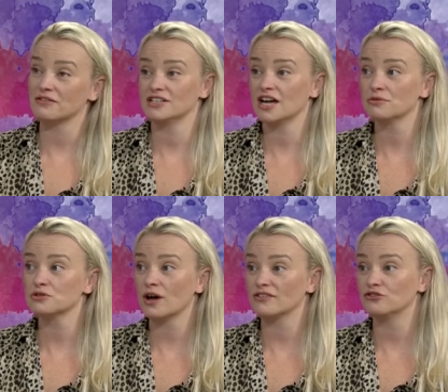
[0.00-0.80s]
I was
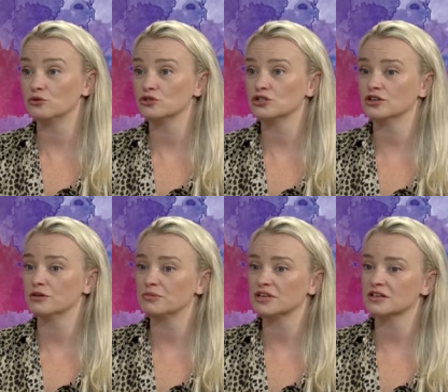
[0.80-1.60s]
quite fortunate
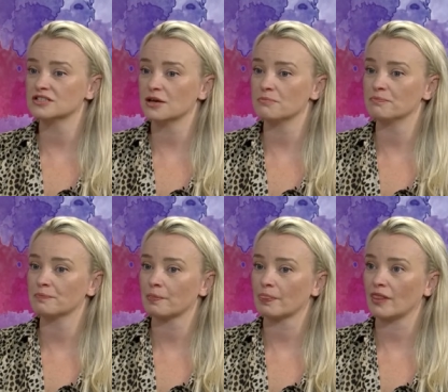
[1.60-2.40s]
because I
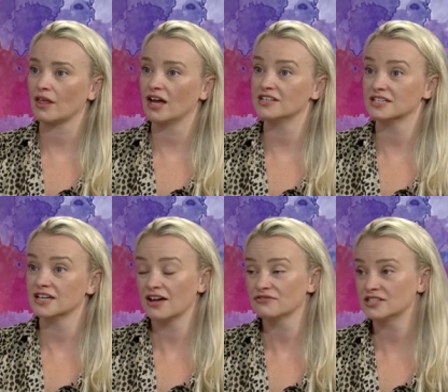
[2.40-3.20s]
didn't
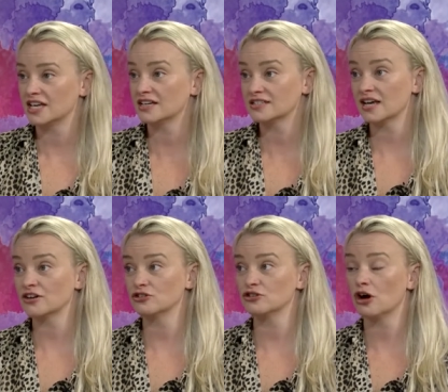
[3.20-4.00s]
have to take a
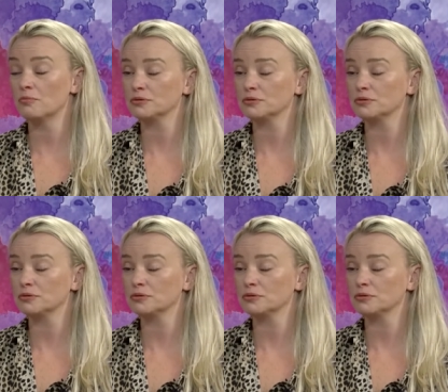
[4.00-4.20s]
second job.